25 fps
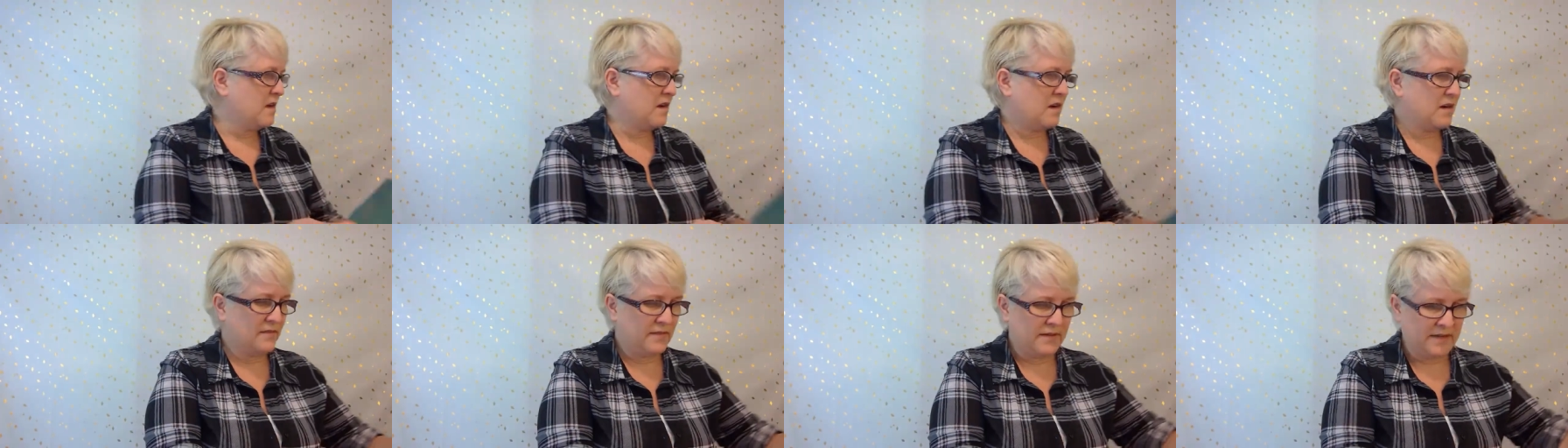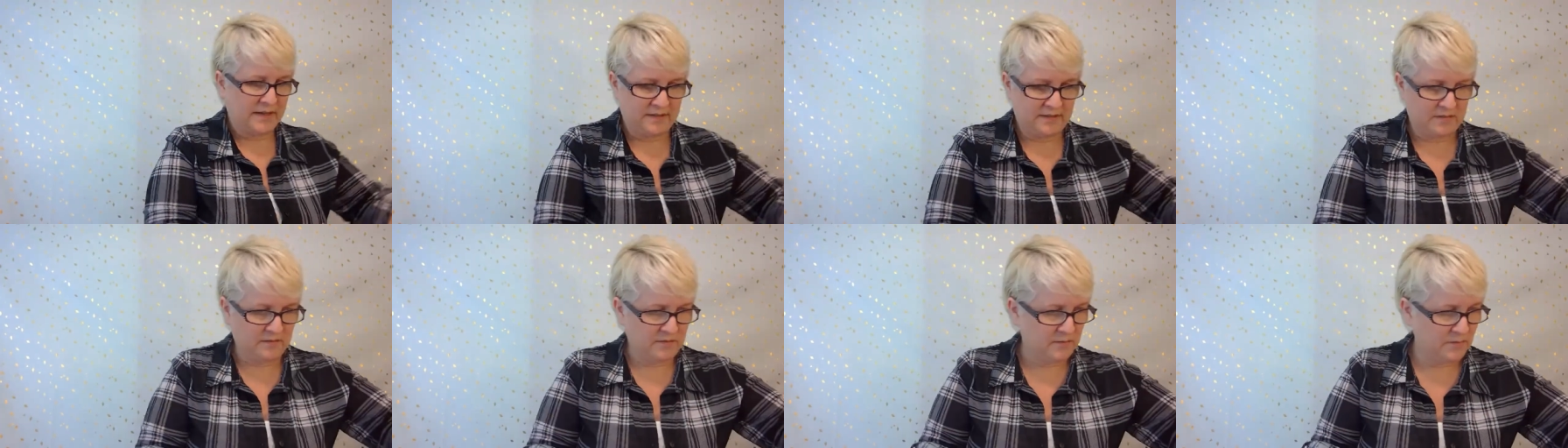All
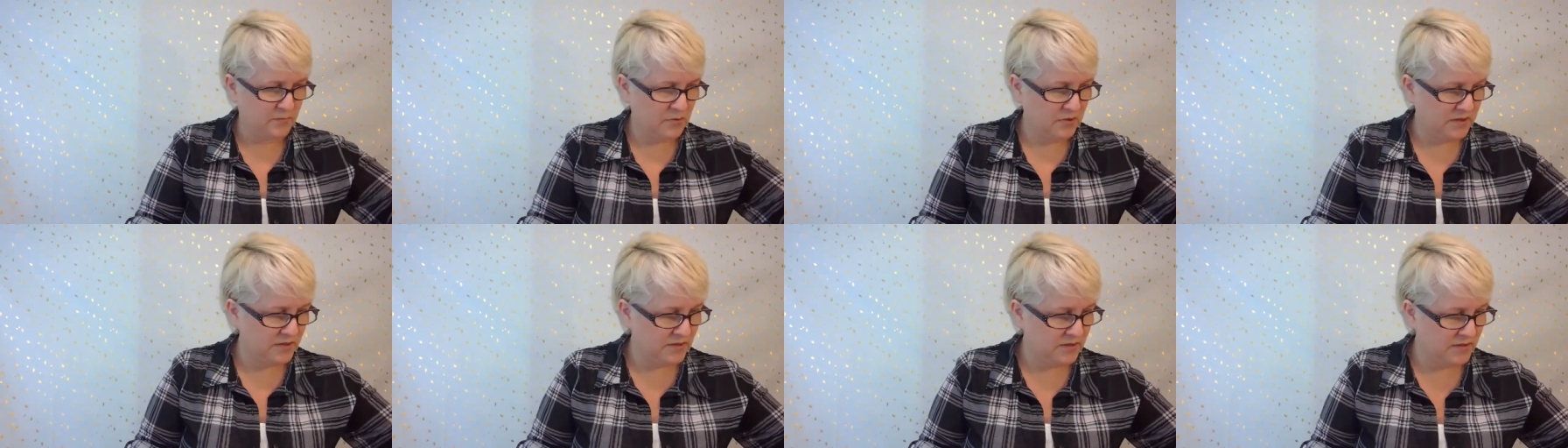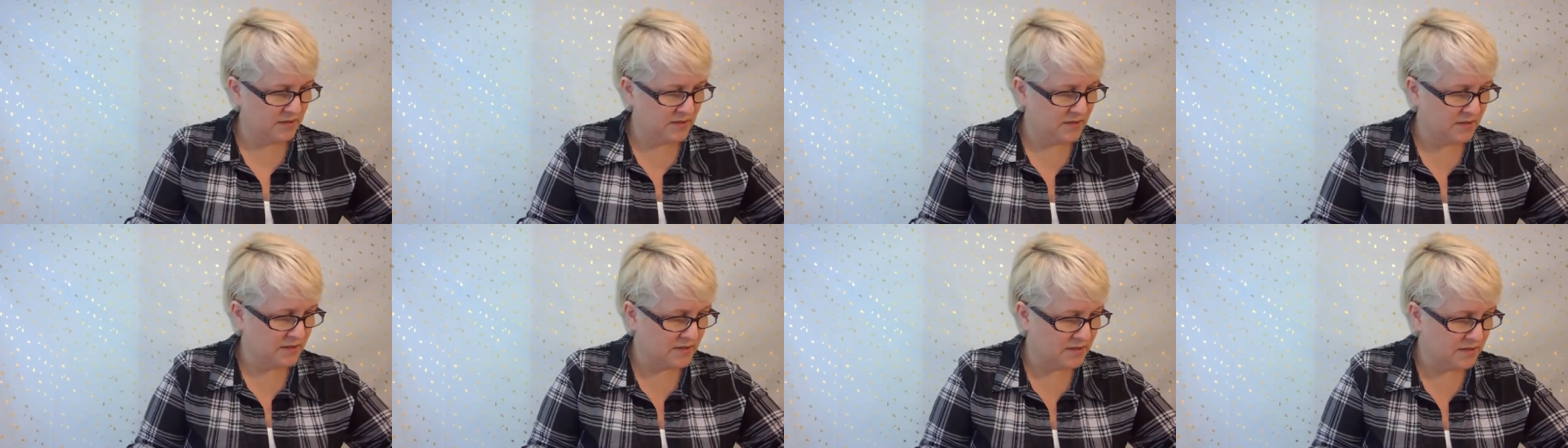right, so put this
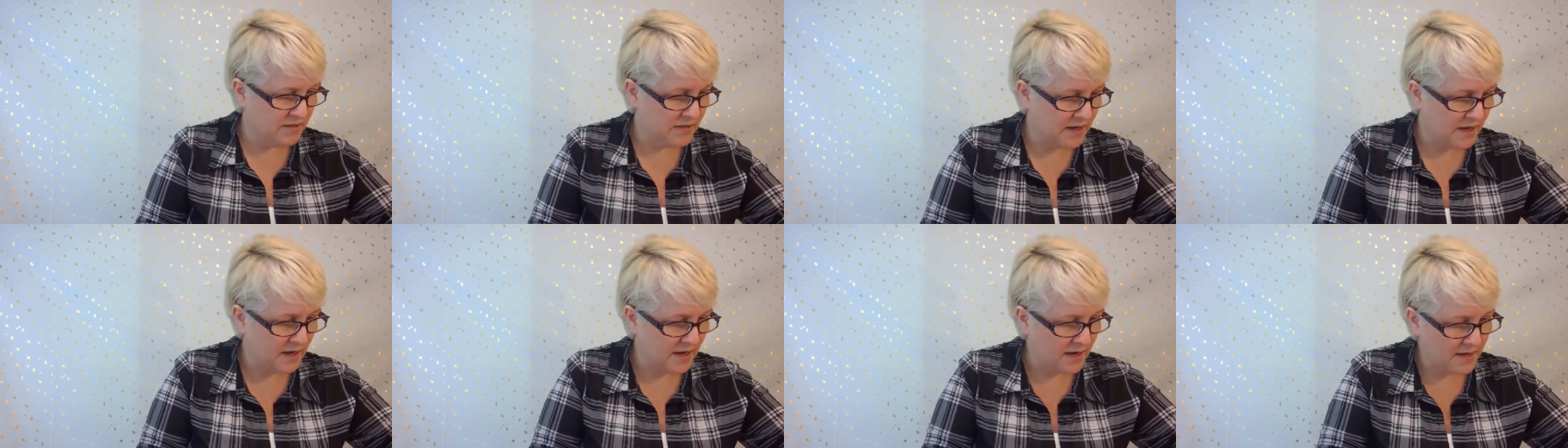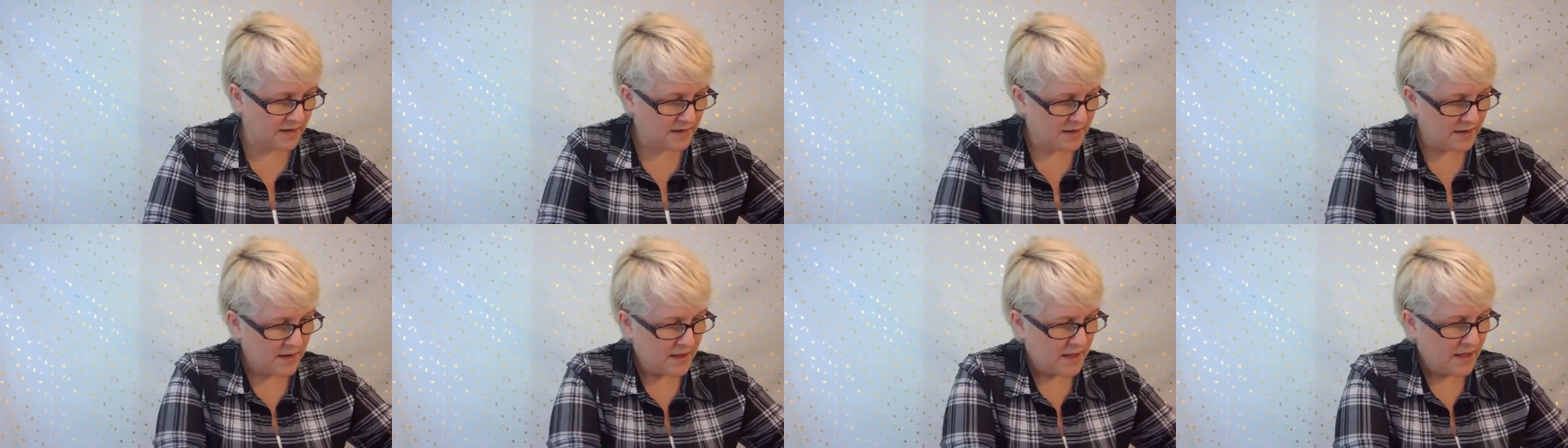to the side.
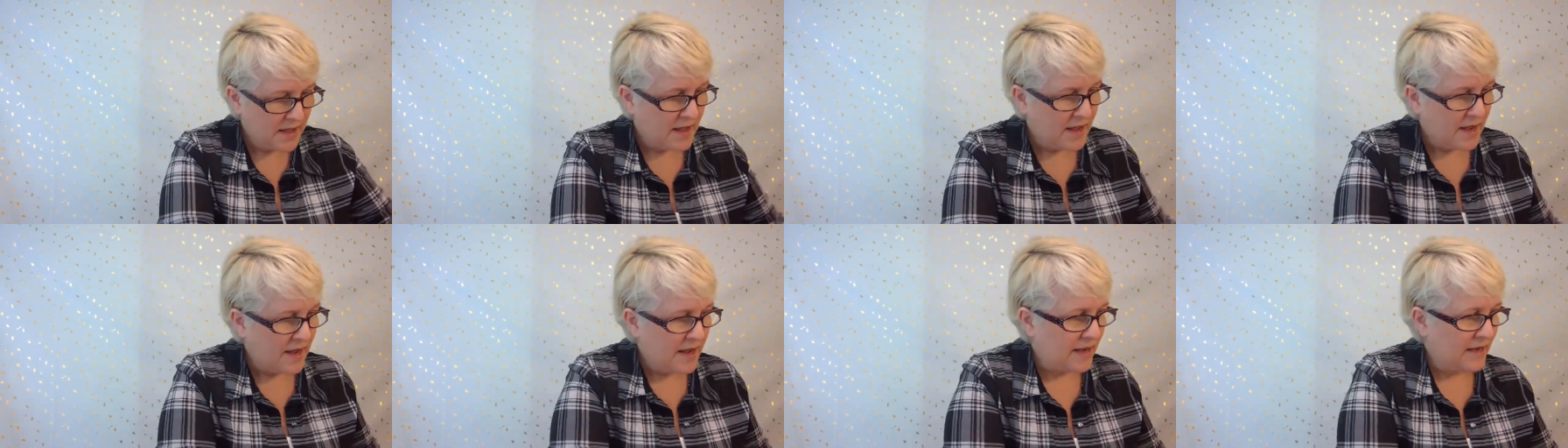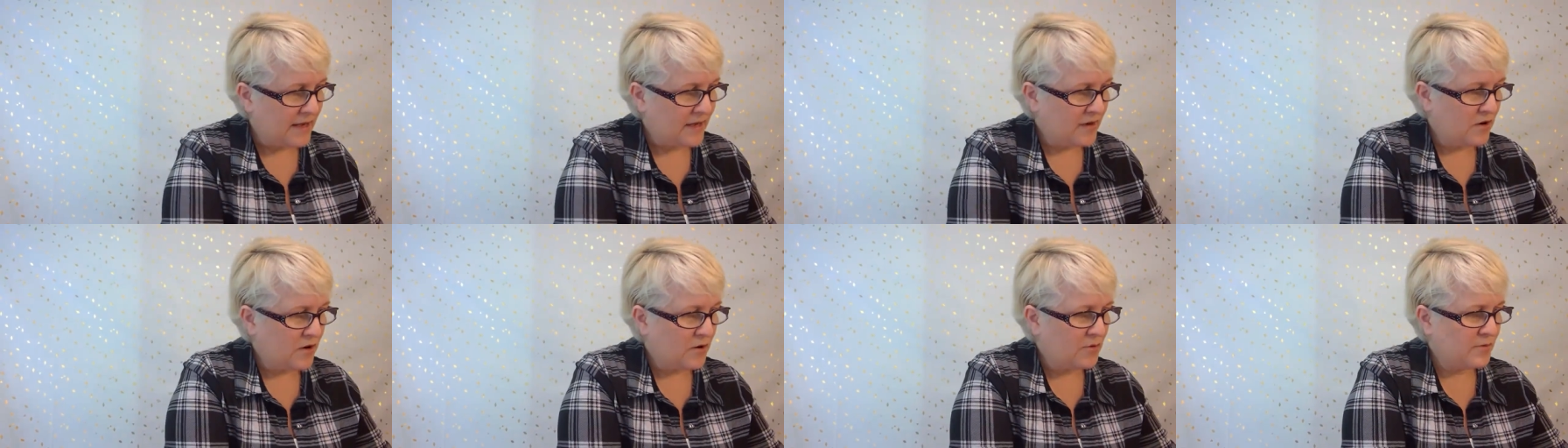
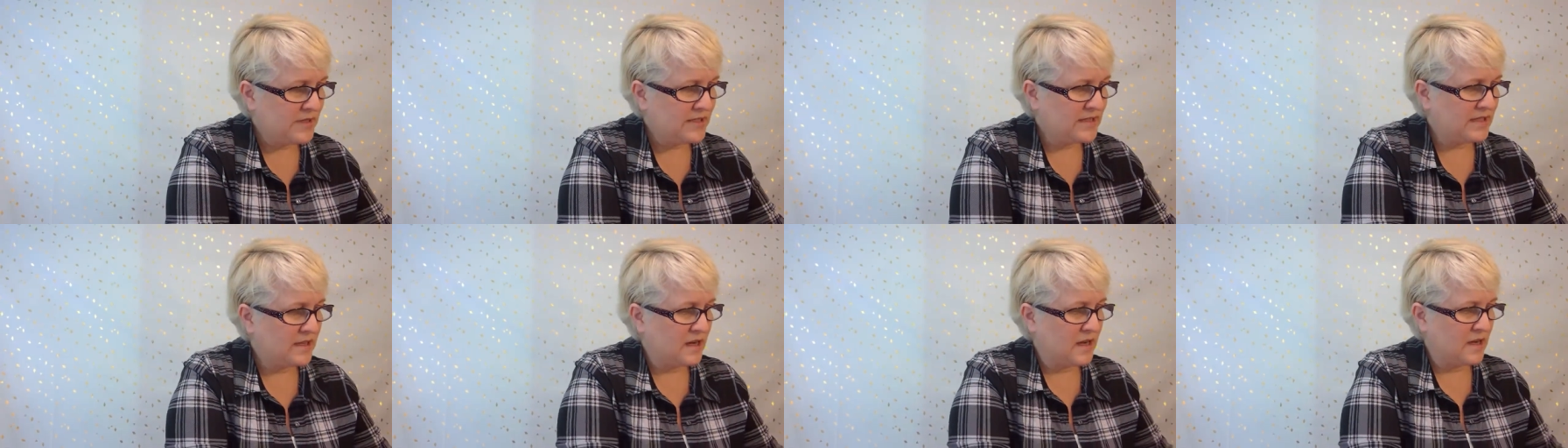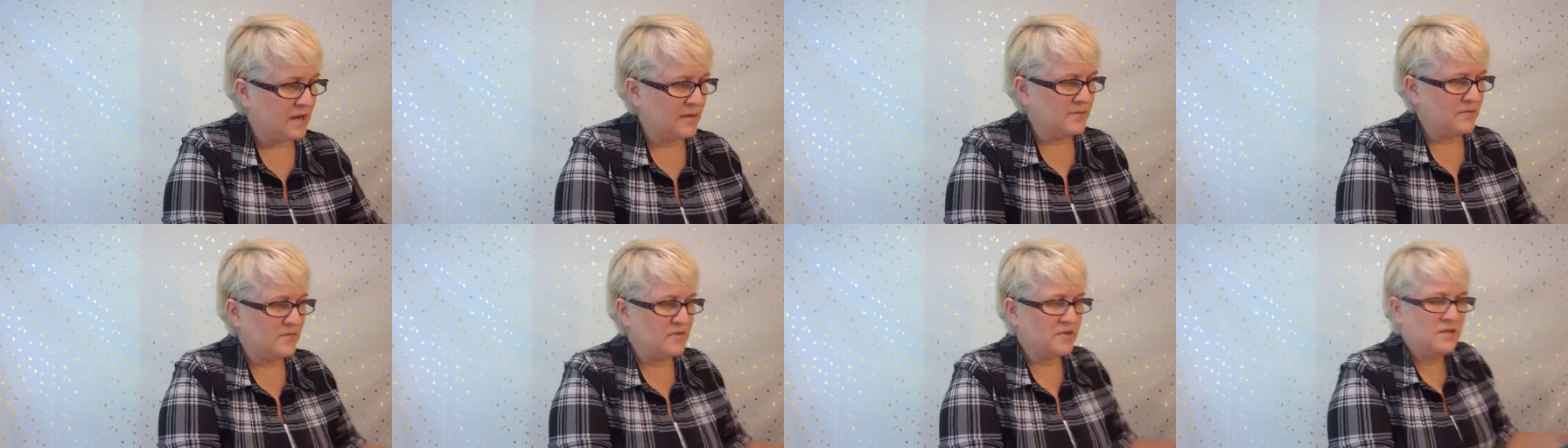And it always
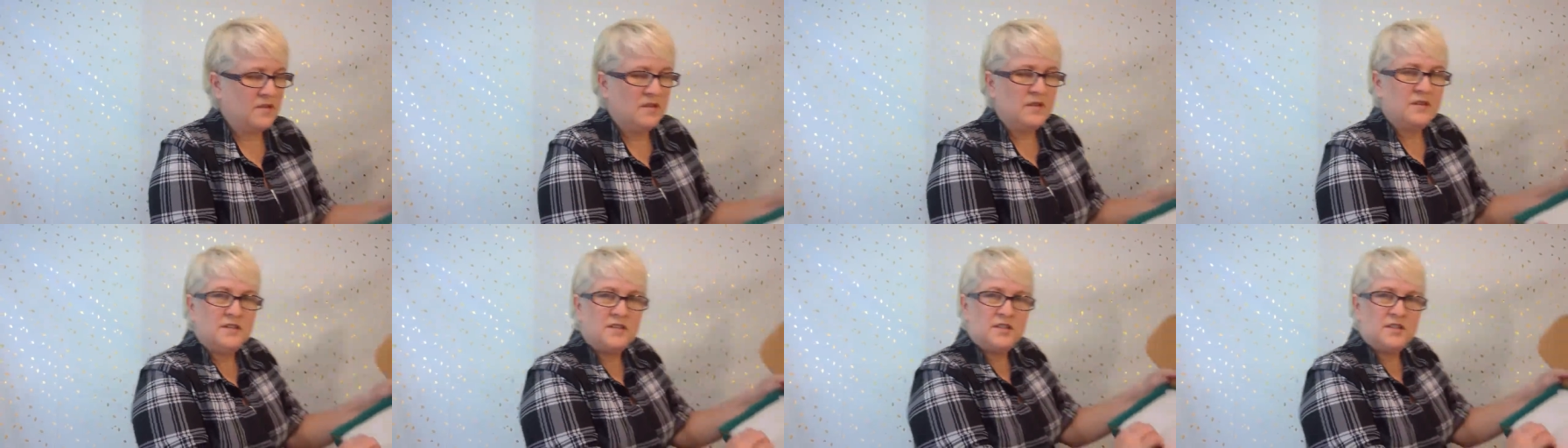comes